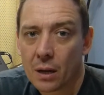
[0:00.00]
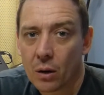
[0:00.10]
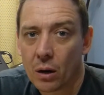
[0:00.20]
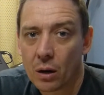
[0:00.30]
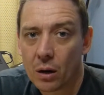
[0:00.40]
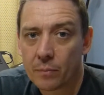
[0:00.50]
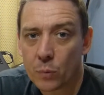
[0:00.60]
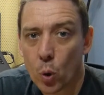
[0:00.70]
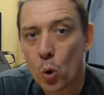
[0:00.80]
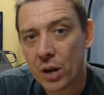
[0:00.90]

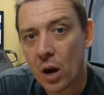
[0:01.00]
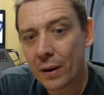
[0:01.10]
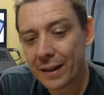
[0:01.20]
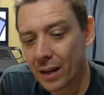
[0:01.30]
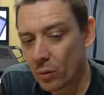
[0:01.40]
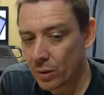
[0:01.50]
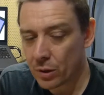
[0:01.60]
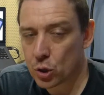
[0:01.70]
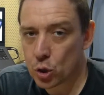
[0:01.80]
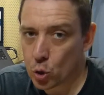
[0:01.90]
um, all going in with
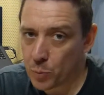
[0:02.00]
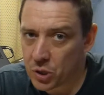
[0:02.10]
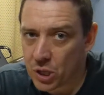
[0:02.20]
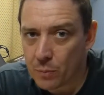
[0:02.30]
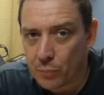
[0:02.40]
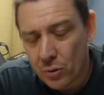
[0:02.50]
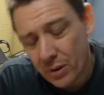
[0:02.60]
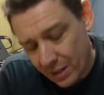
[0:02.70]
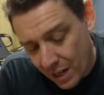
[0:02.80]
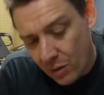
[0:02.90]
a super cheap
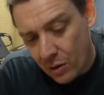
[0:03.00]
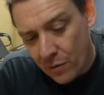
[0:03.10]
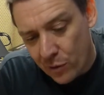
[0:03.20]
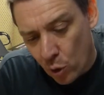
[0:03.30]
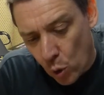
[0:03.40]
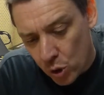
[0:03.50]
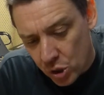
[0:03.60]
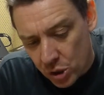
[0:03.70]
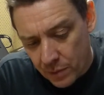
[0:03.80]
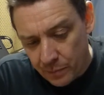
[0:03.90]
product. Now, of
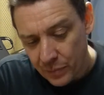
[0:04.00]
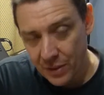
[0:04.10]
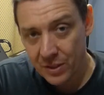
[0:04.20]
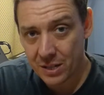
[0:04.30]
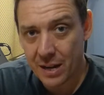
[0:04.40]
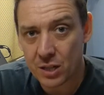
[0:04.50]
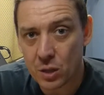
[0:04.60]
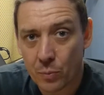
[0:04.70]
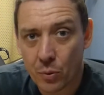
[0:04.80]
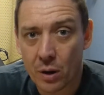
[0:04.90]
course, this
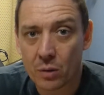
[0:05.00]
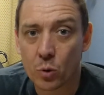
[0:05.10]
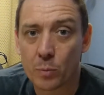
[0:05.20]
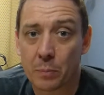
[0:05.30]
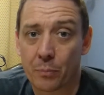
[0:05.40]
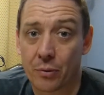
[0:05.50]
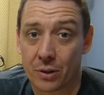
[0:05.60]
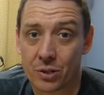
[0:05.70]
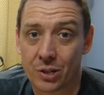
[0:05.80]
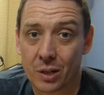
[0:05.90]
Acer product will be
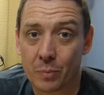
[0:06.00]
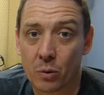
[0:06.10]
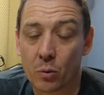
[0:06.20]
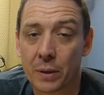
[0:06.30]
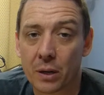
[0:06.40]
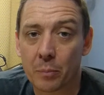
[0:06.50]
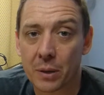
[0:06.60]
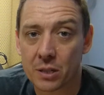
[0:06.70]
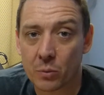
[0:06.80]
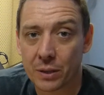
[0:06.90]
pretty cheap. It will be
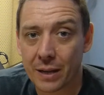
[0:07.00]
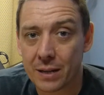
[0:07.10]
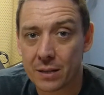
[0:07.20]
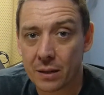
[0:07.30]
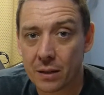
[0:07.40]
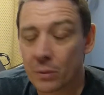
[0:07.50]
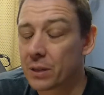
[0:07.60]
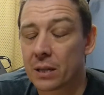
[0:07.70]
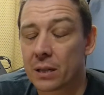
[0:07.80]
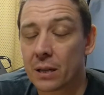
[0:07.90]
competing with the Acer
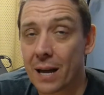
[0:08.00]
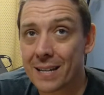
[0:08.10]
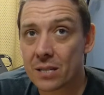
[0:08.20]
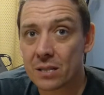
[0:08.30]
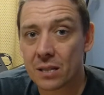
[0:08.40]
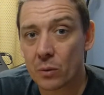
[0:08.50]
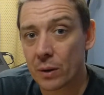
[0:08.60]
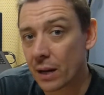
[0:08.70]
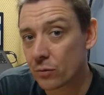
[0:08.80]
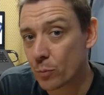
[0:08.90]
with the Asus
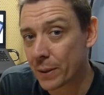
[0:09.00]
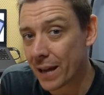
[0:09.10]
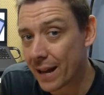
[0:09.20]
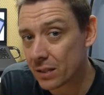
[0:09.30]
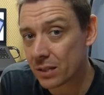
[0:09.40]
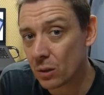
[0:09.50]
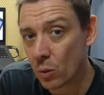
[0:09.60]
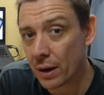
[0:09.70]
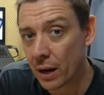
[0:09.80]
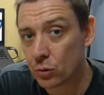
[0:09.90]
T100, but that
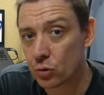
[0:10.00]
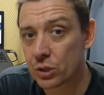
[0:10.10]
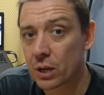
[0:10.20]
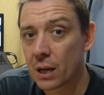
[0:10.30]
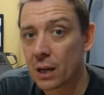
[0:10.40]
T100